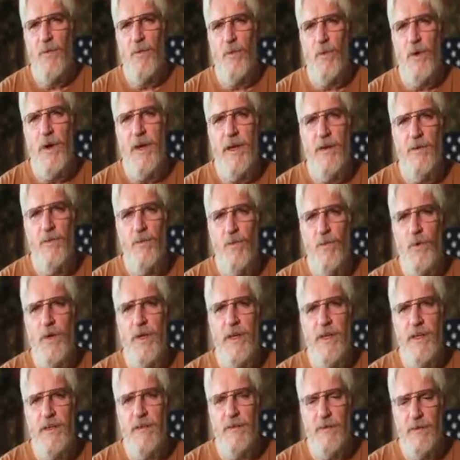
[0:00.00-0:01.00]
When
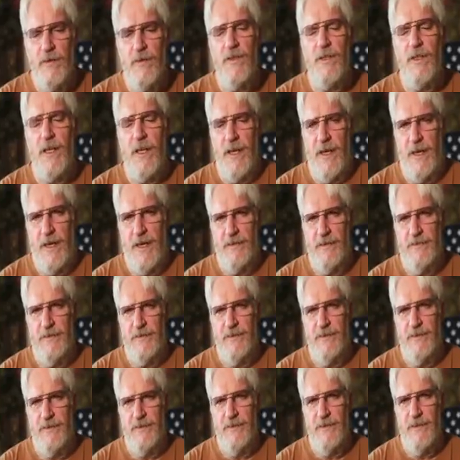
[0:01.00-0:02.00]
we look
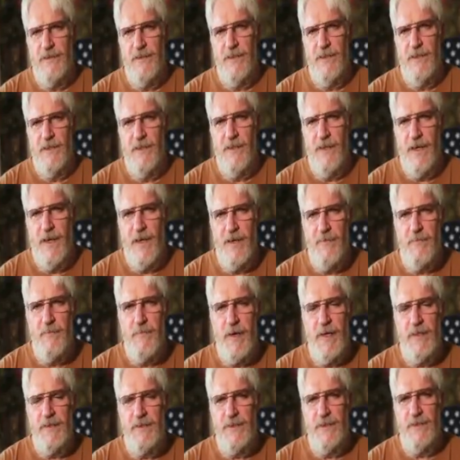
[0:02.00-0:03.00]
at a
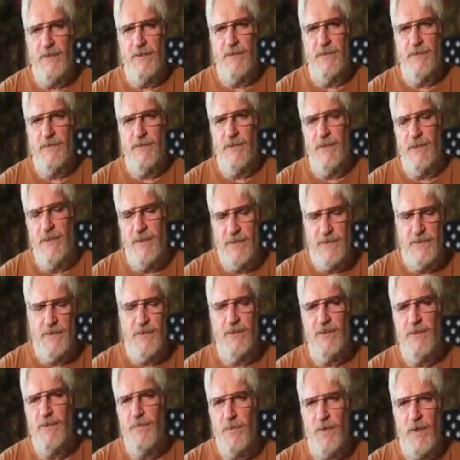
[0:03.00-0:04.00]
budget, and this
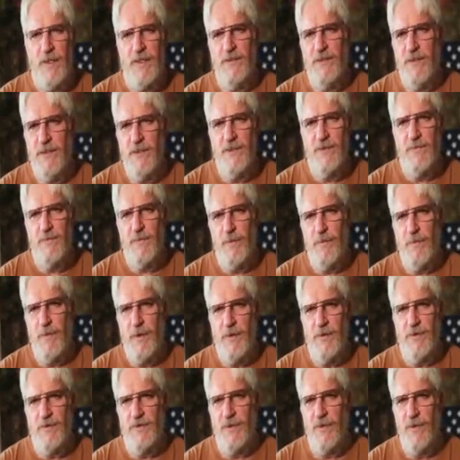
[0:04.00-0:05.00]
is the President's
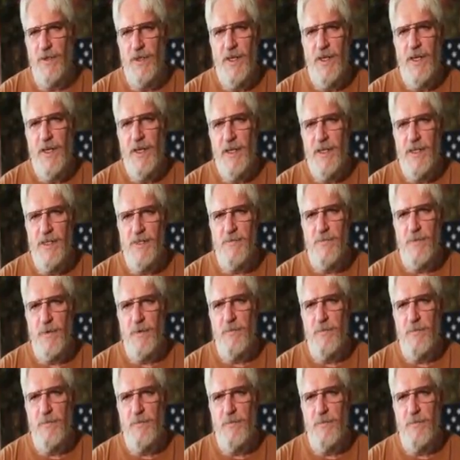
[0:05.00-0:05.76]
proposal, he's